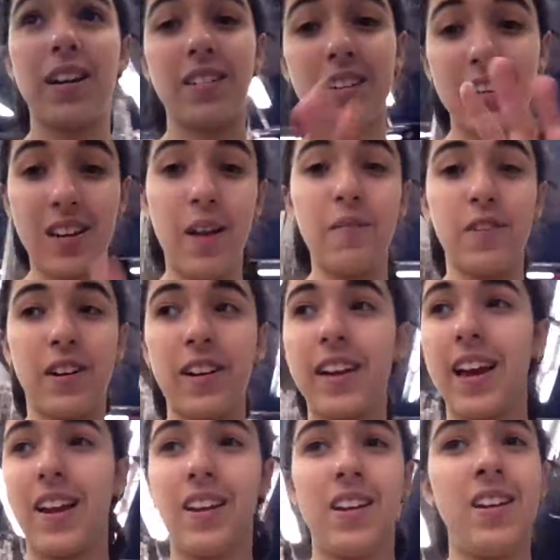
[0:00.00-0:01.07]
I said never
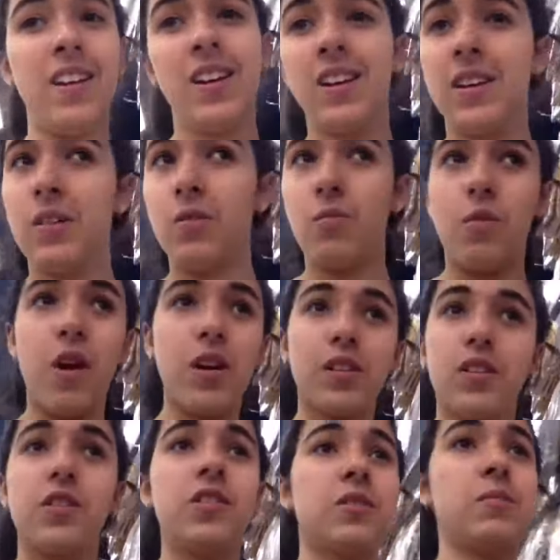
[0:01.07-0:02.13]
again.
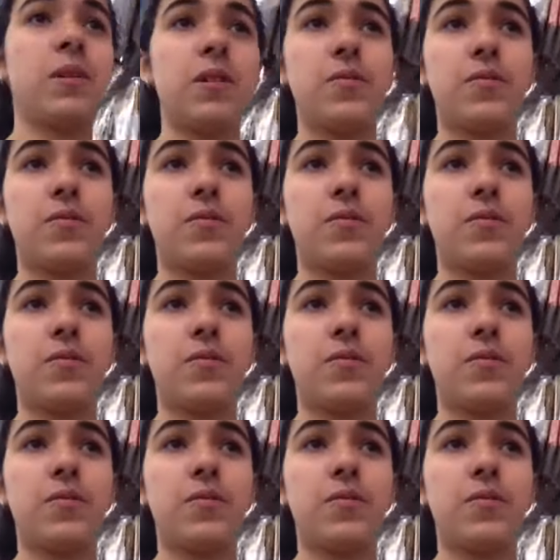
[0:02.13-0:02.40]
Watch my